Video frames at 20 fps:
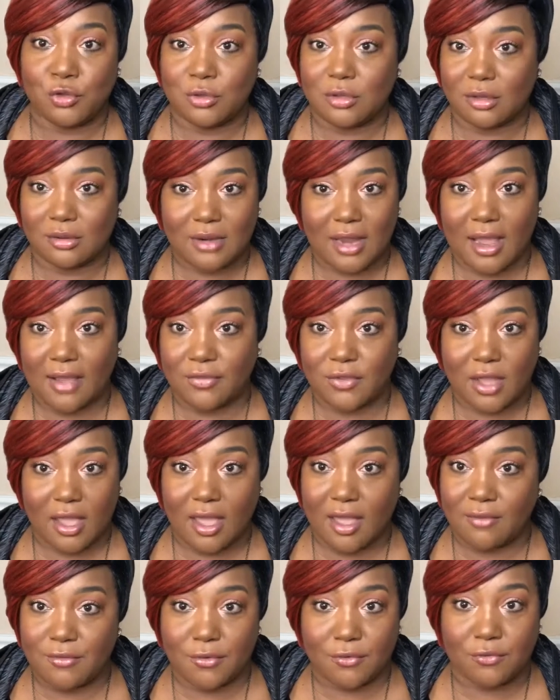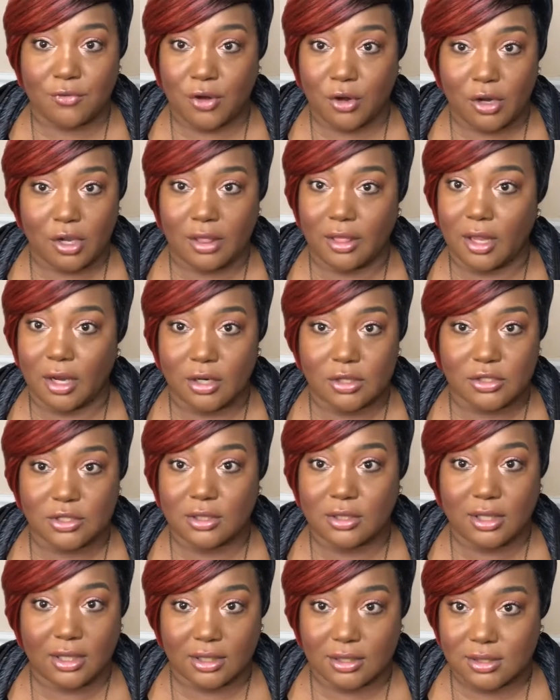you don't have to have a very
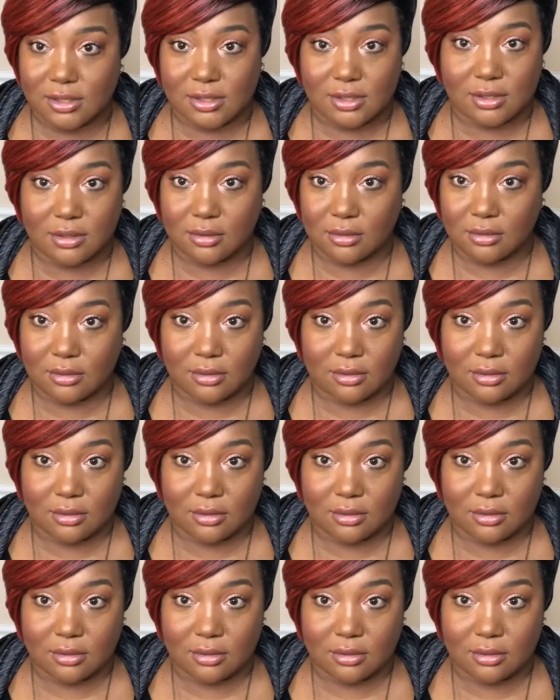large list.